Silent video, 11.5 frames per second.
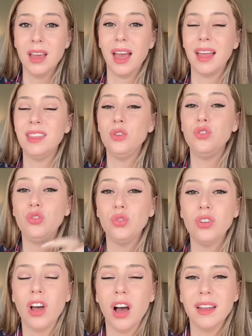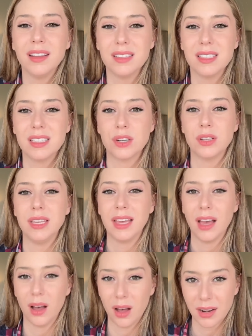and you do not necessarily get
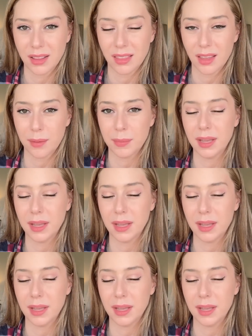hot in them.